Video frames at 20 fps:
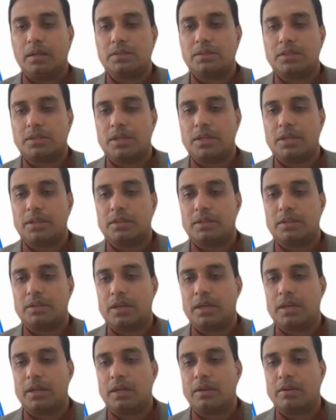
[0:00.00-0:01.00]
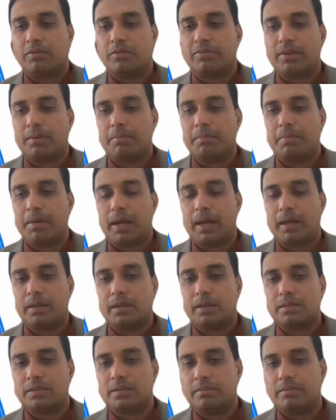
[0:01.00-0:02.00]
strength training of your back
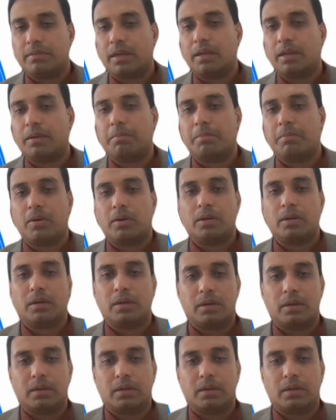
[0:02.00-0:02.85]
is very important.